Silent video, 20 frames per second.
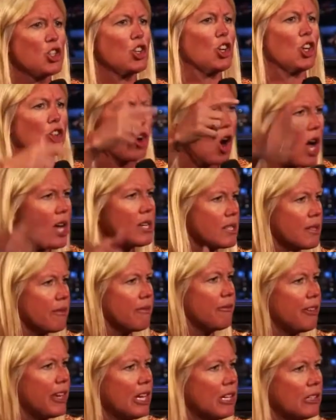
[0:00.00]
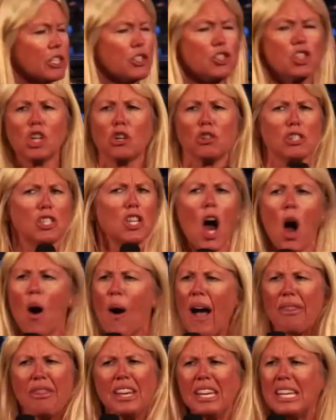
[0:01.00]
because you're across the field." And she goes,
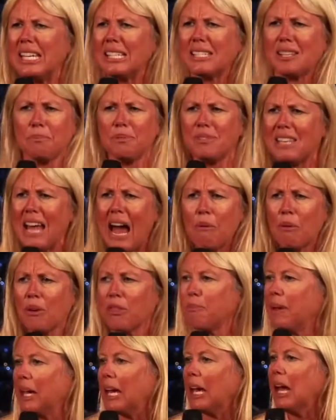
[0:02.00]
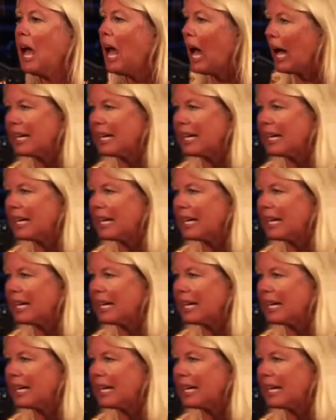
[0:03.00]
"No, I think he's upset with me."